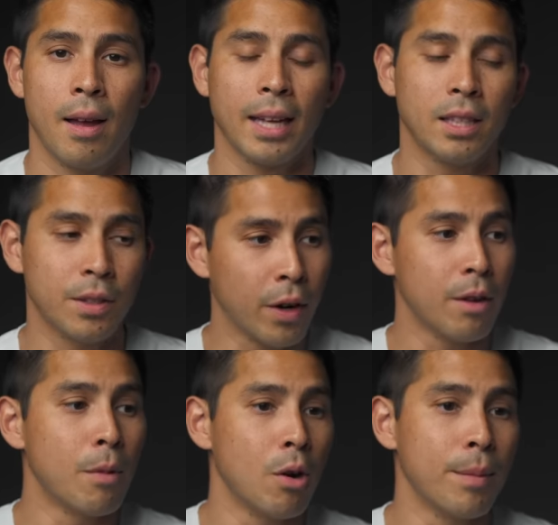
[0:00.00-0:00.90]
At this very
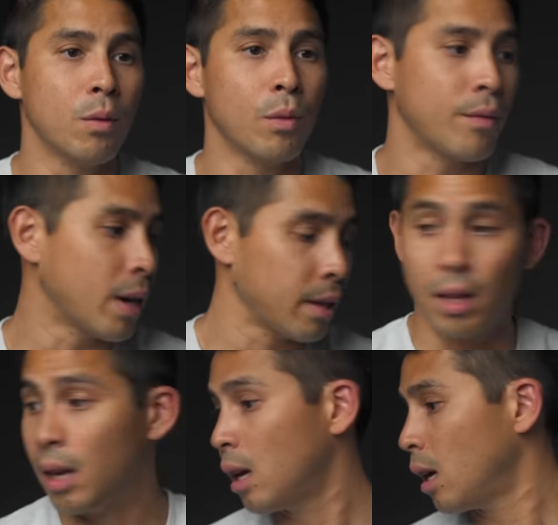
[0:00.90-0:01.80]
moment, we've got
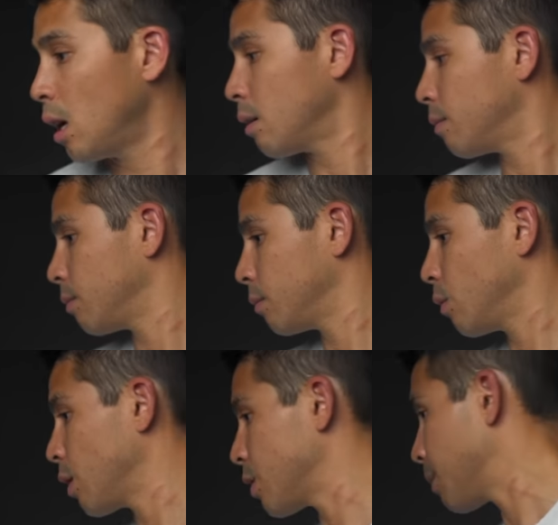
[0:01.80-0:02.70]
the,
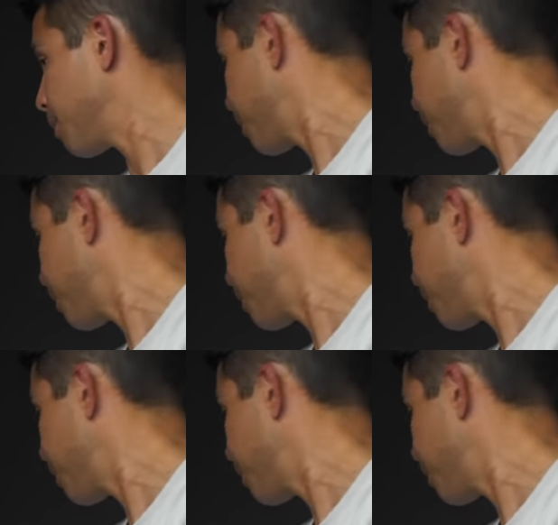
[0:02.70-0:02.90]
where is it?